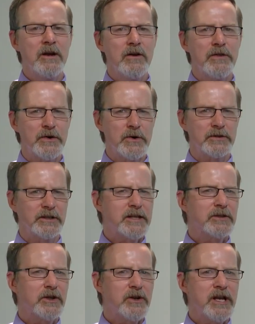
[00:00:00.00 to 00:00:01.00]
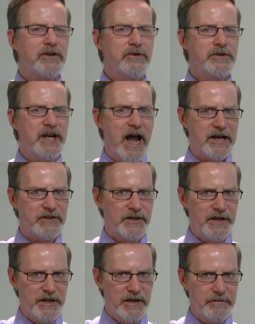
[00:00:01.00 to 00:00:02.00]
Third, let's look at
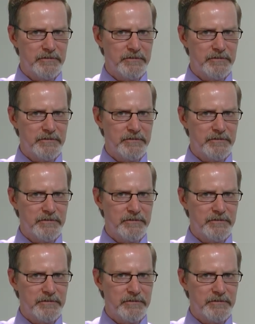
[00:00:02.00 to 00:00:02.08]
Udacity.